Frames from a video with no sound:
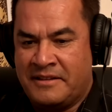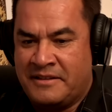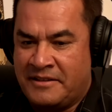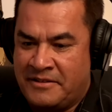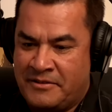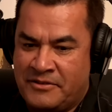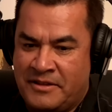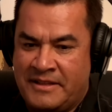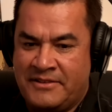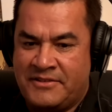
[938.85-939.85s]
You know, there's
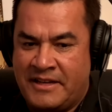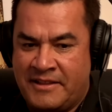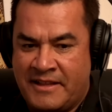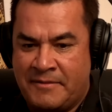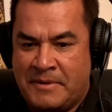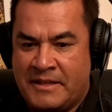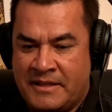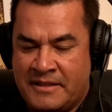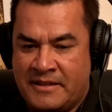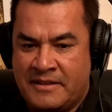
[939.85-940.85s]
all these studies that have been
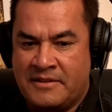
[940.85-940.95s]
done.